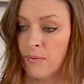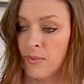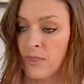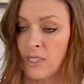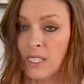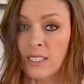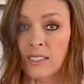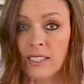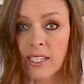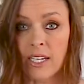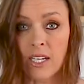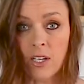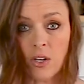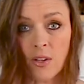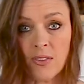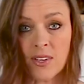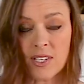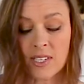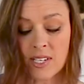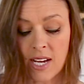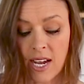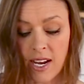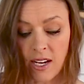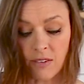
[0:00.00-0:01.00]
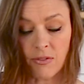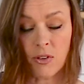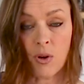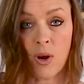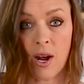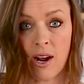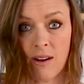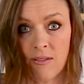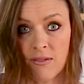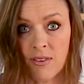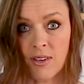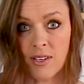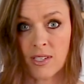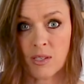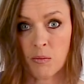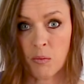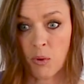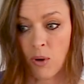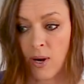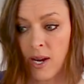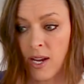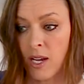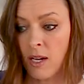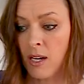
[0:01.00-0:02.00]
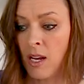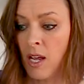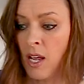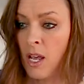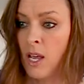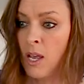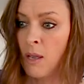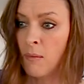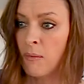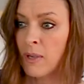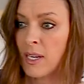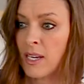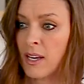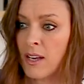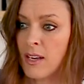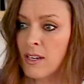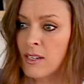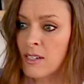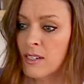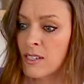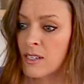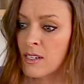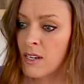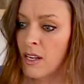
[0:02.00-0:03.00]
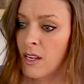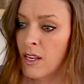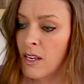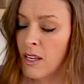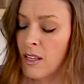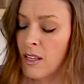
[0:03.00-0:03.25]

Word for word: the lid on the side if you have this brand because